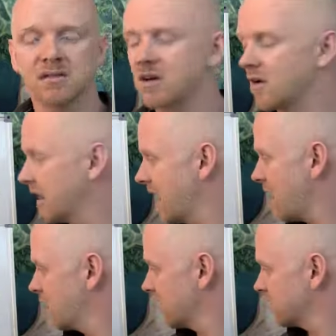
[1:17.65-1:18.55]
They're
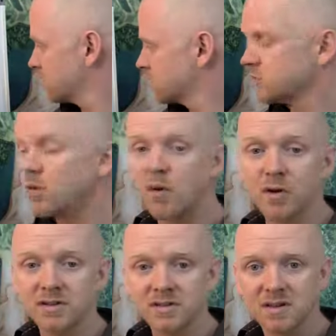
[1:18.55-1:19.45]
allowing the
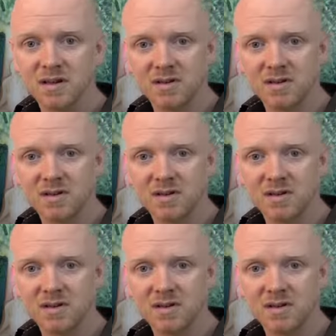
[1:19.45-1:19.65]
source,